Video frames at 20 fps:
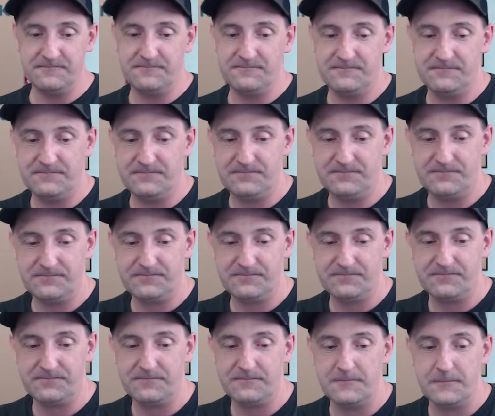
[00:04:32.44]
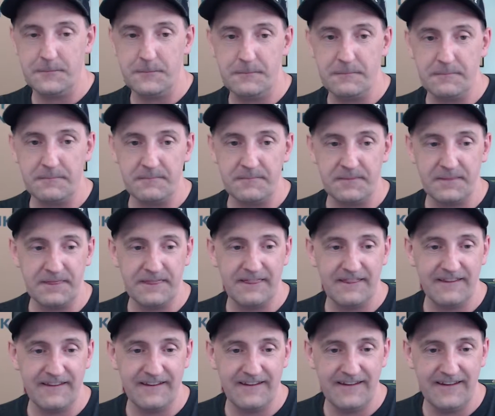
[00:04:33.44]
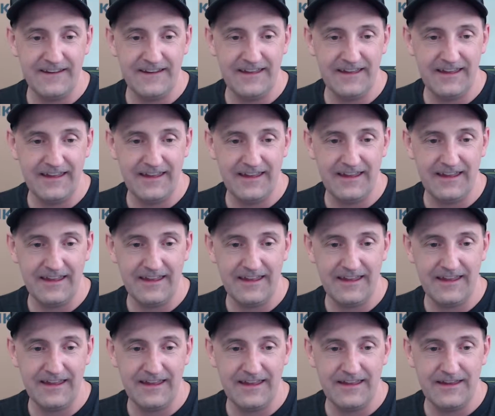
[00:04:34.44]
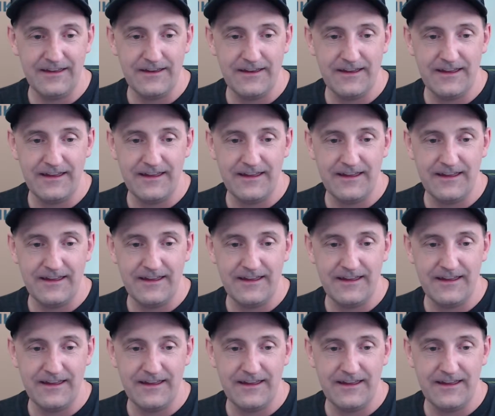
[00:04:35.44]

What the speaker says: Nothing is said.